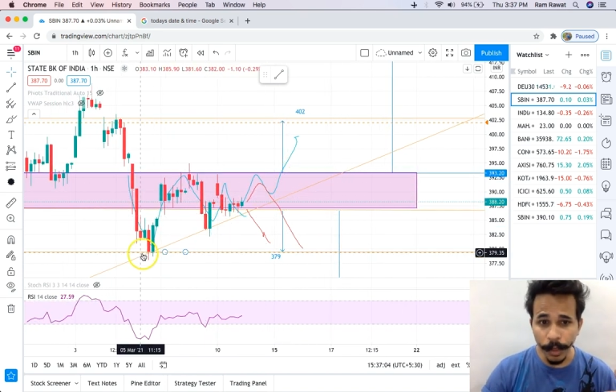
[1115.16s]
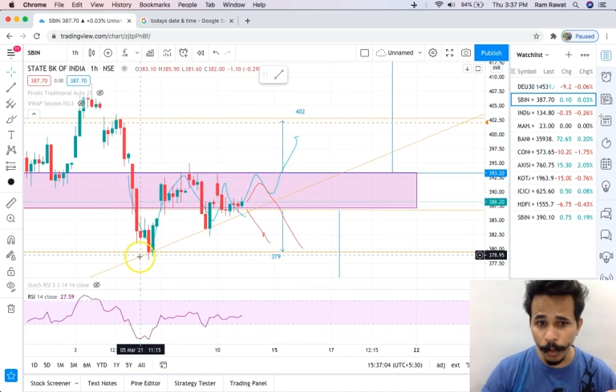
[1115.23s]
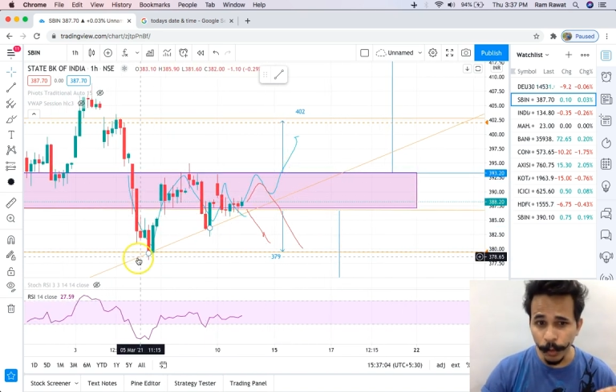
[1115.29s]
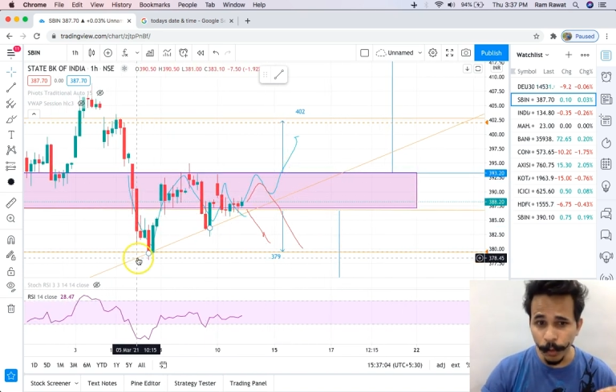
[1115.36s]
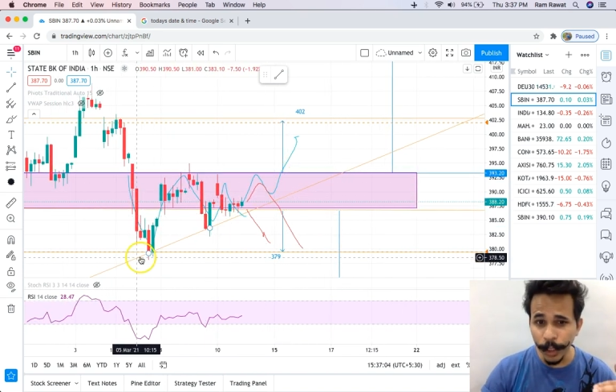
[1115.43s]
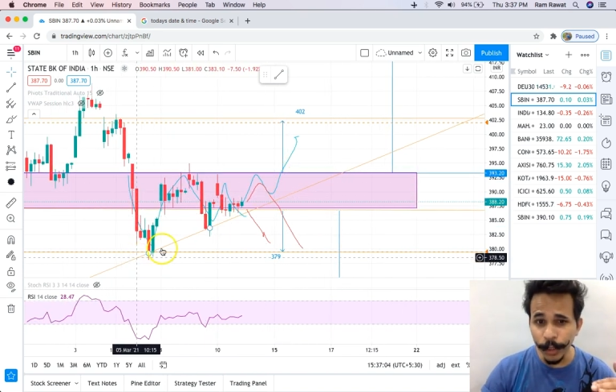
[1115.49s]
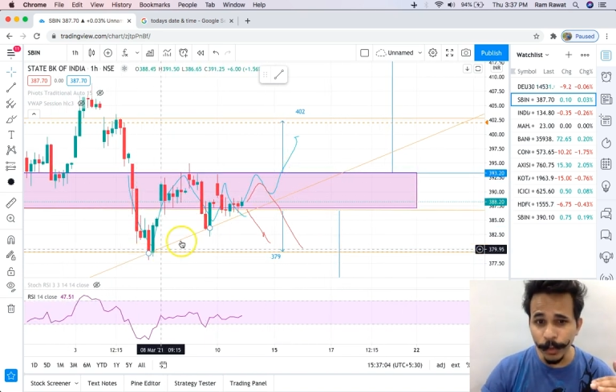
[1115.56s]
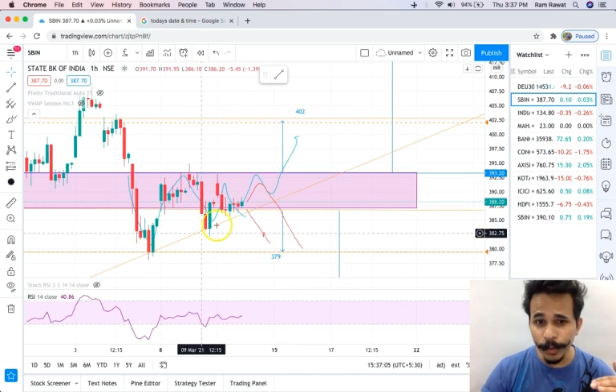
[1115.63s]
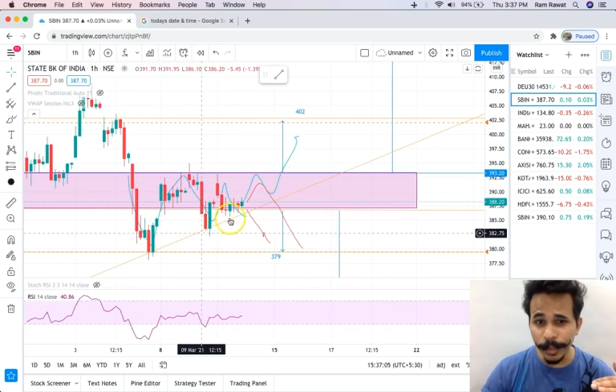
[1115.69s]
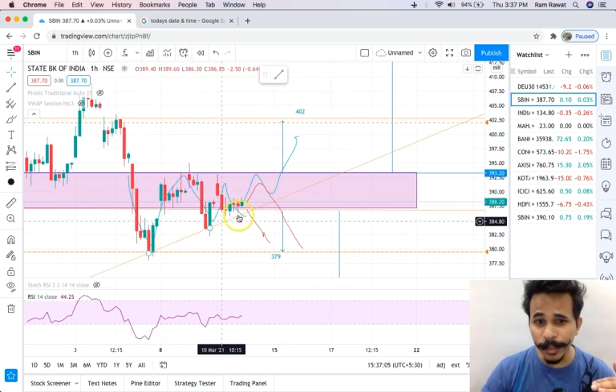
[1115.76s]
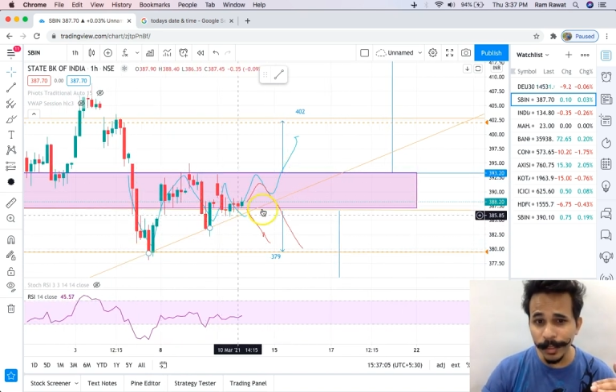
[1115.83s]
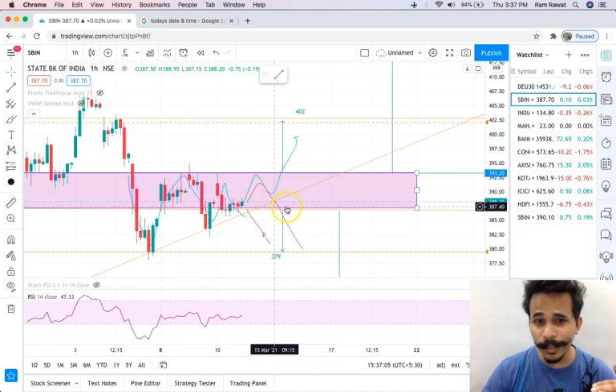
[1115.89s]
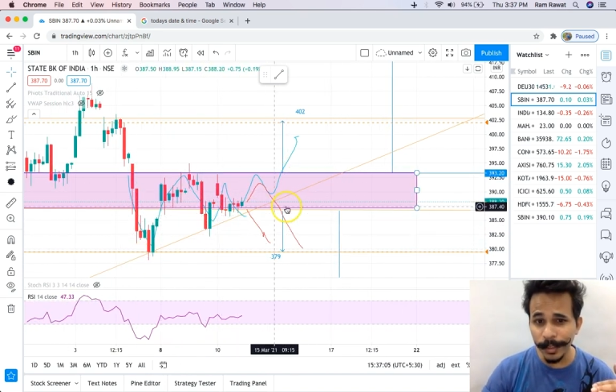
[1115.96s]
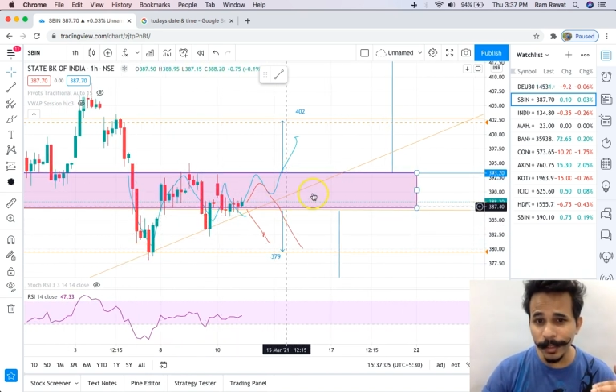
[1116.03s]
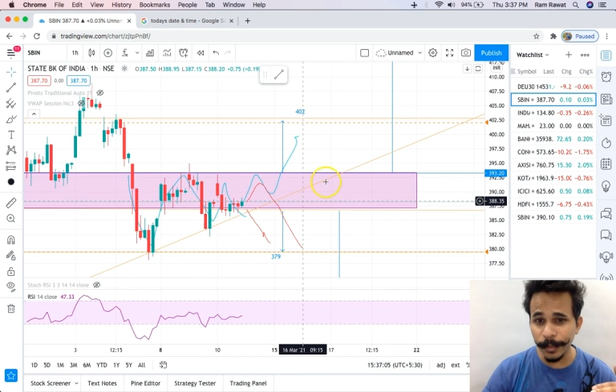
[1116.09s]
okay, so this
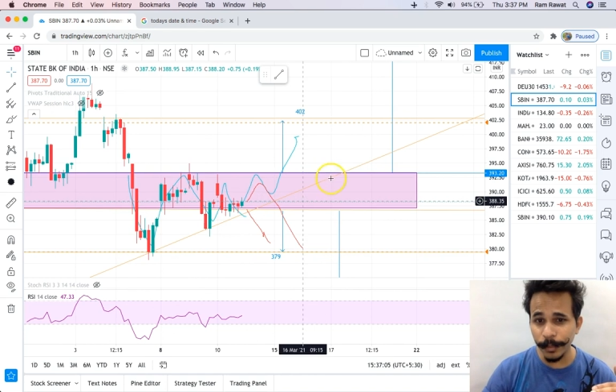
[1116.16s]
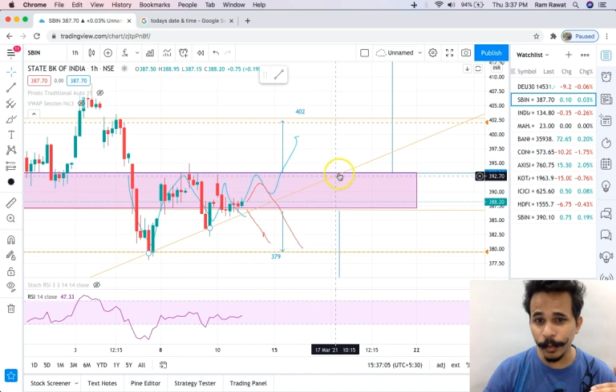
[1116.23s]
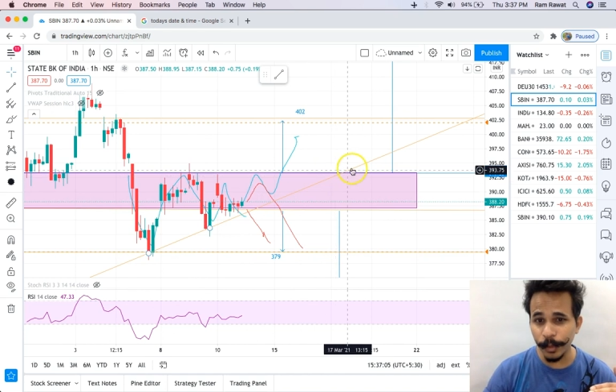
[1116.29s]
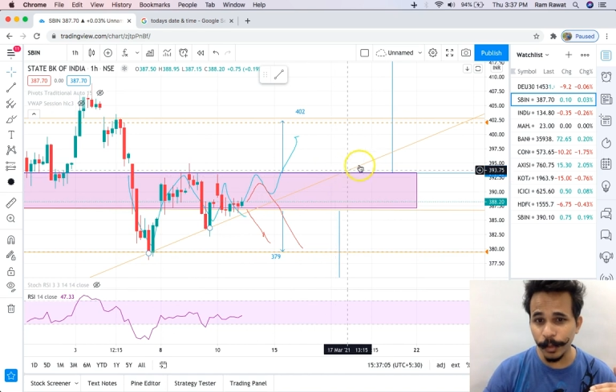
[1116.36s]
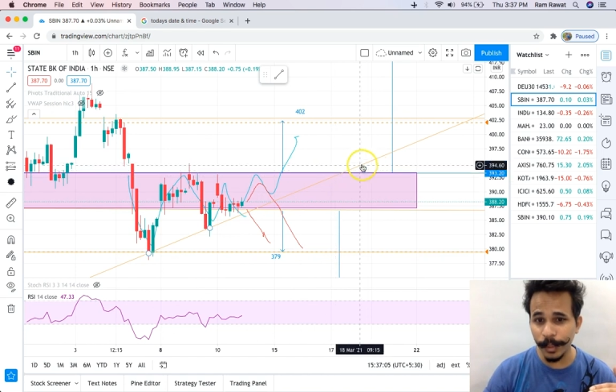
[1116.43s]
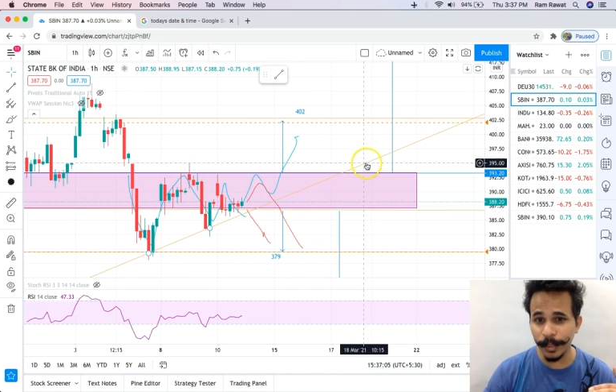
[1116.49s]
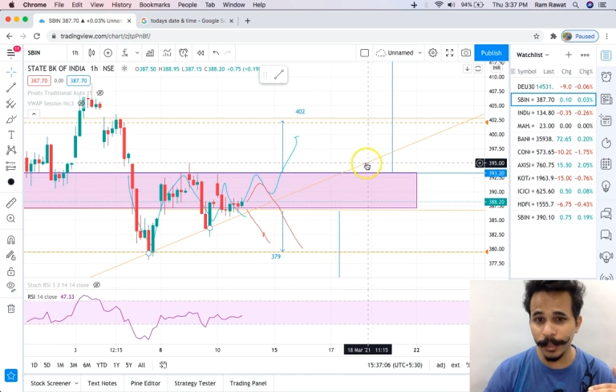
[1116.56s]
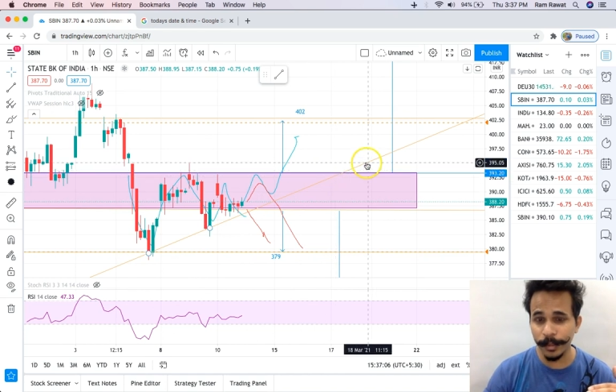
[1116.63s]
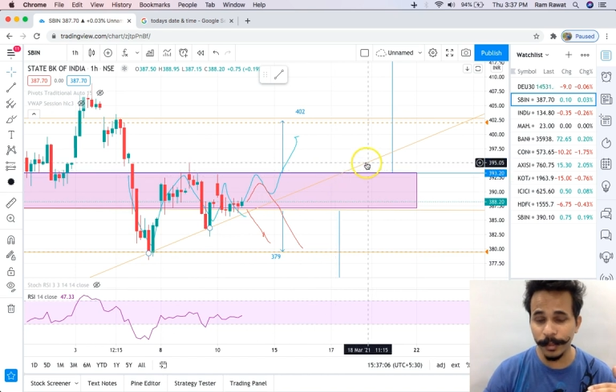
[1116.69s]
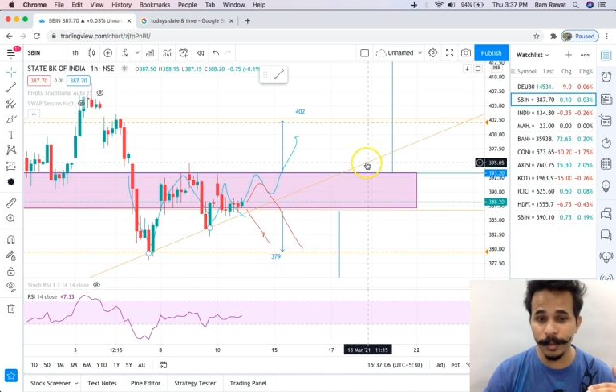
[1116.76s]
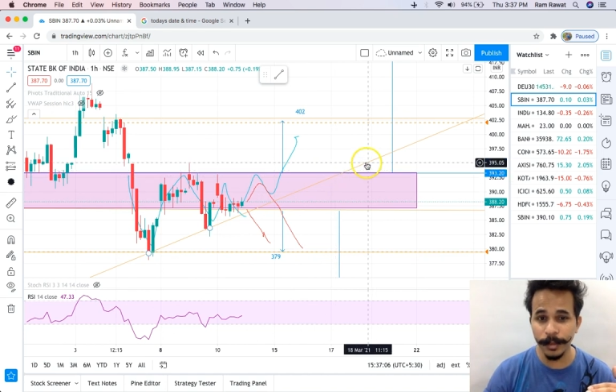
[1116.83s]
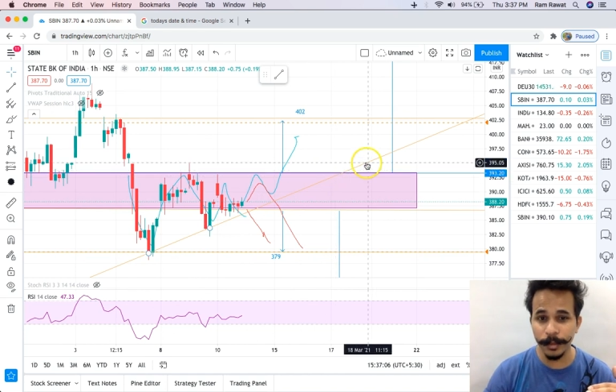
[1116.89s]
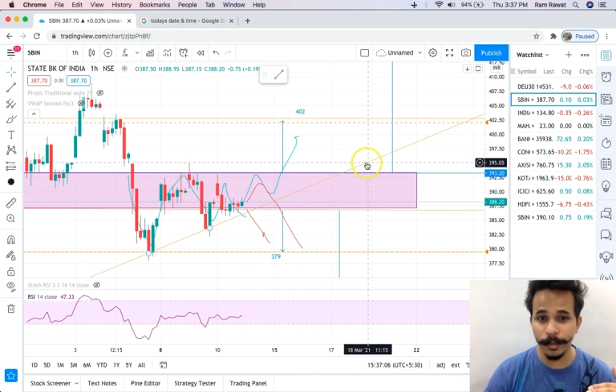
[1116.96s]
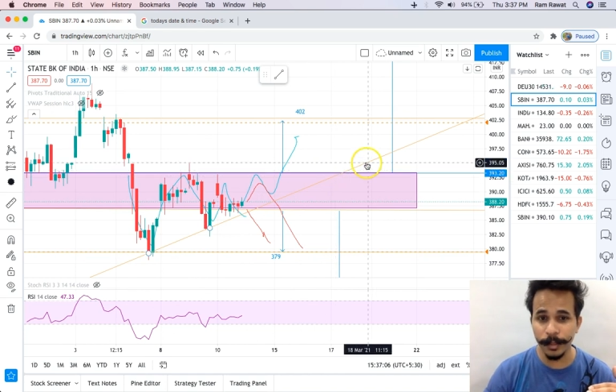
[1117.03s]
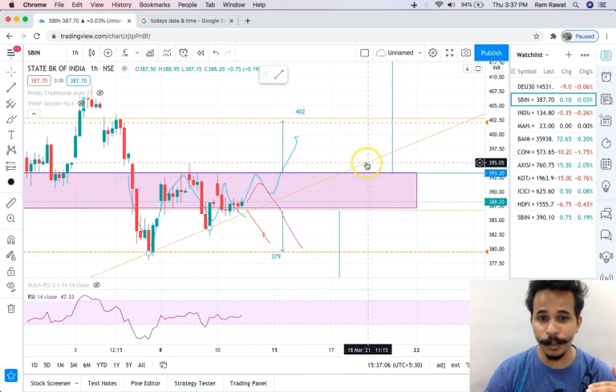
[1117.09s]
is the support line, this is the
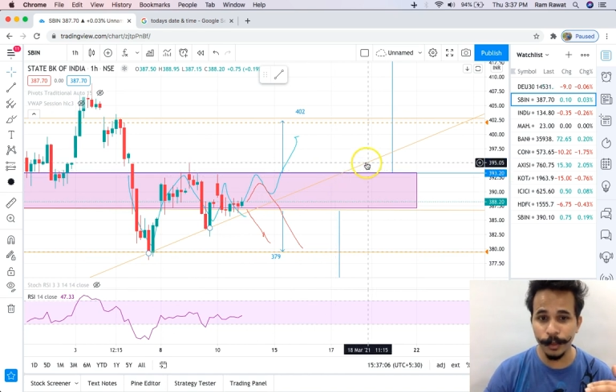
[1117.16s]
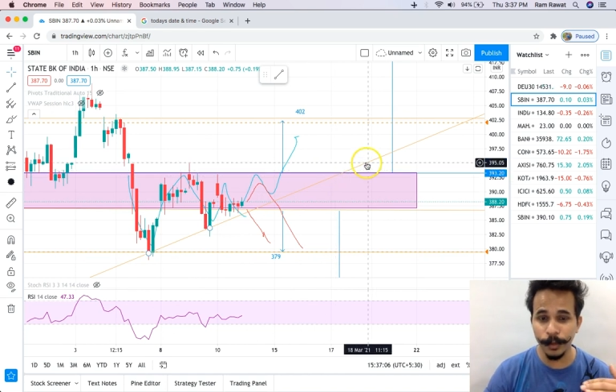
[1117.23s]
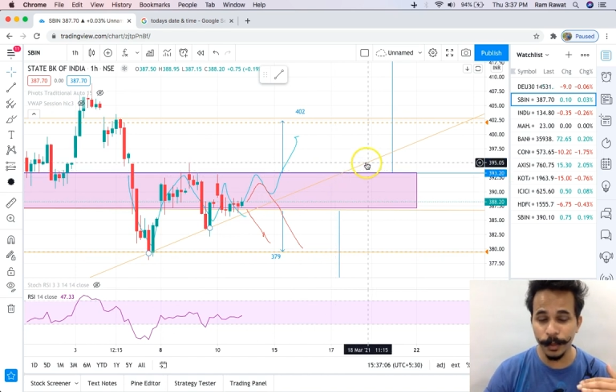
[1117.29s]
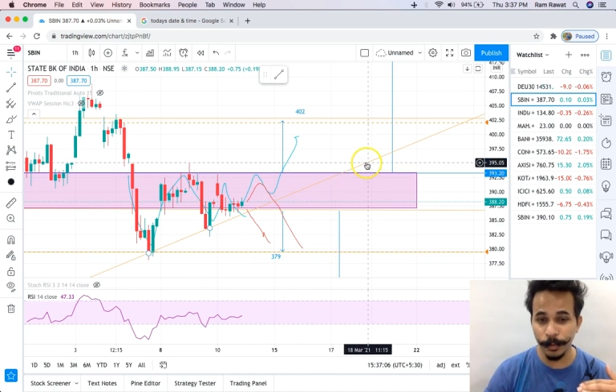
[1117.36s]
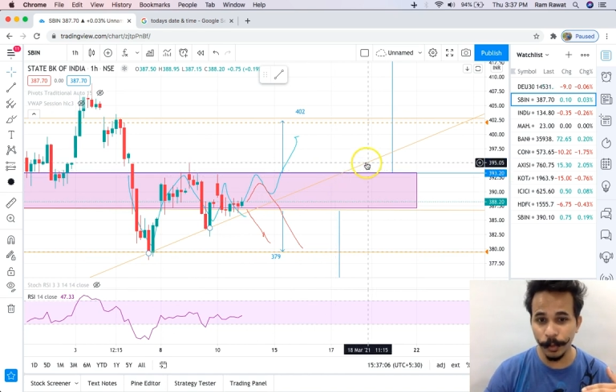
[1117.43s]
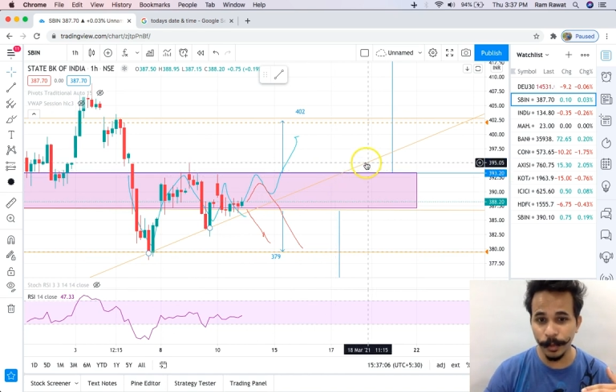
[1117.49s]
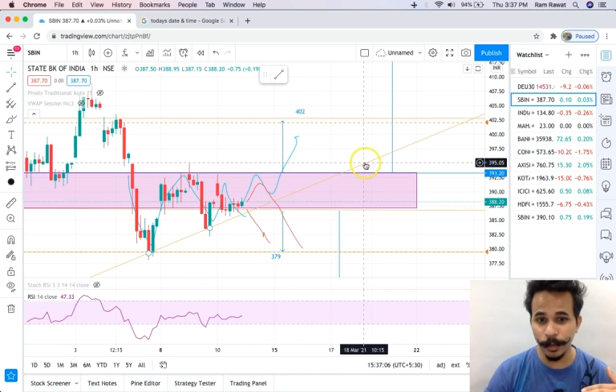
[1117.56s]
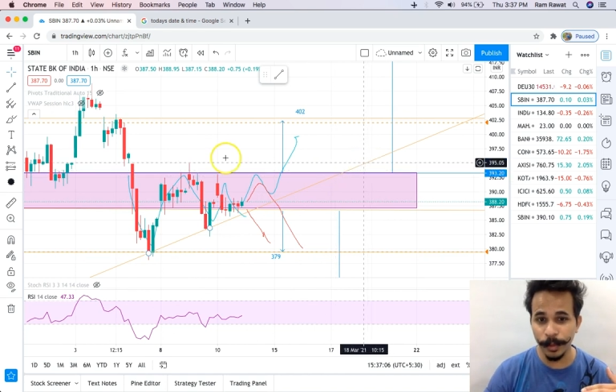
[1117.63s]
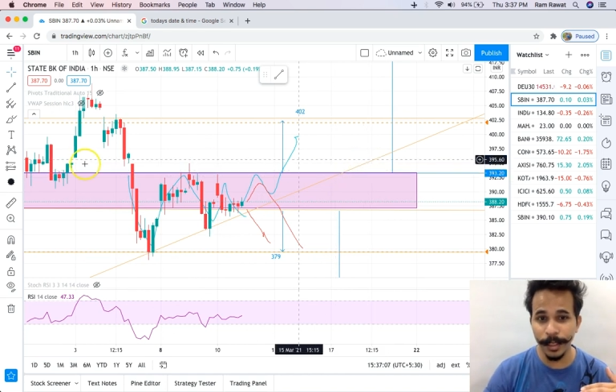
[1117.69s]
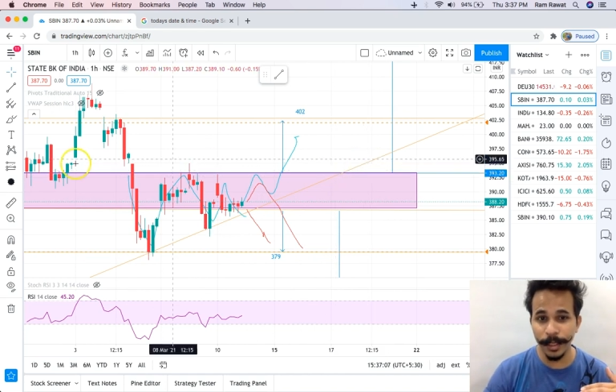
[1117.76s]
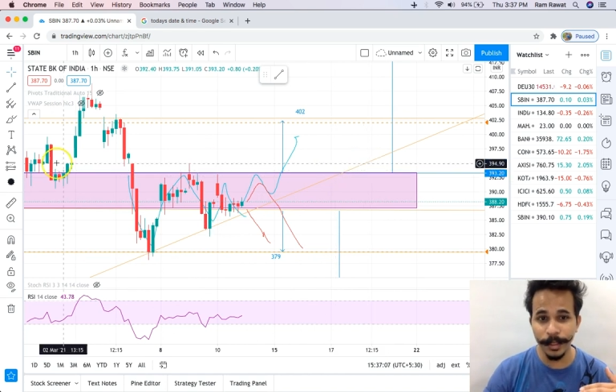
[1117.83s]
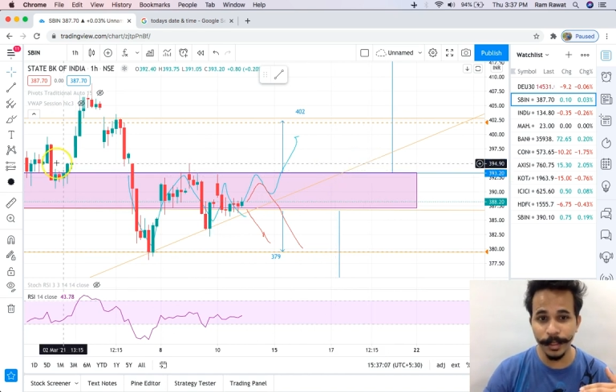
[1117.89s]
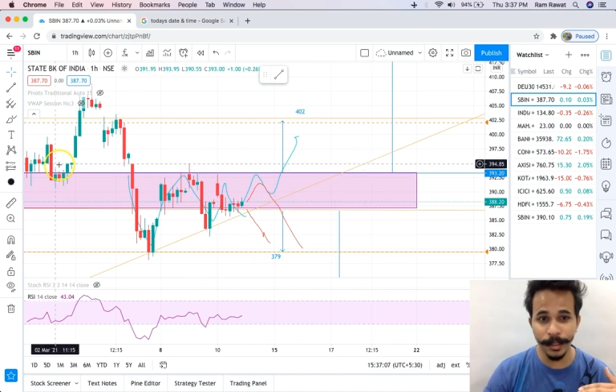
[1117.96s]
new support line,